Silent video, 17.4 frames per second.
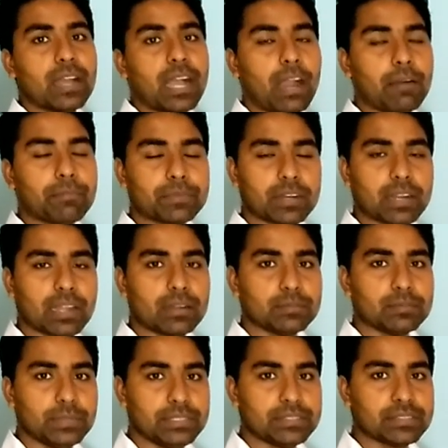After,
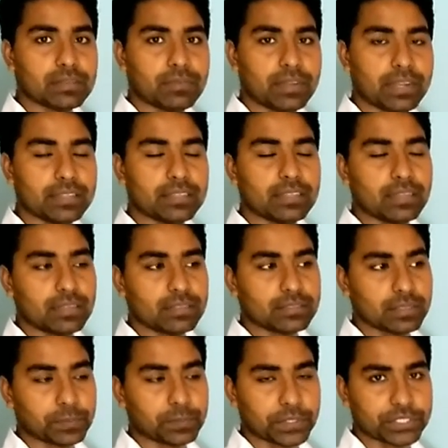means when the
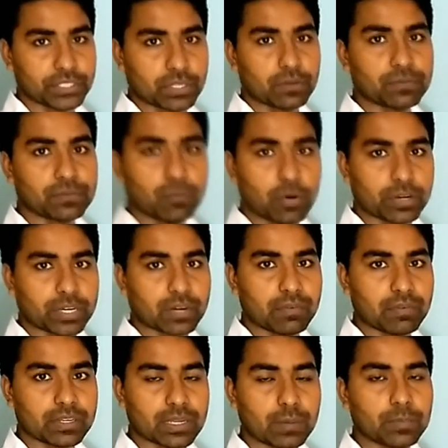temperature of water
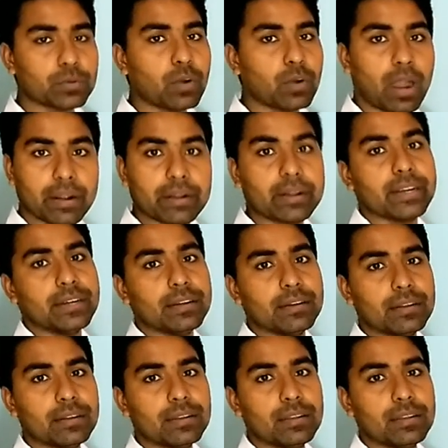will come to 100,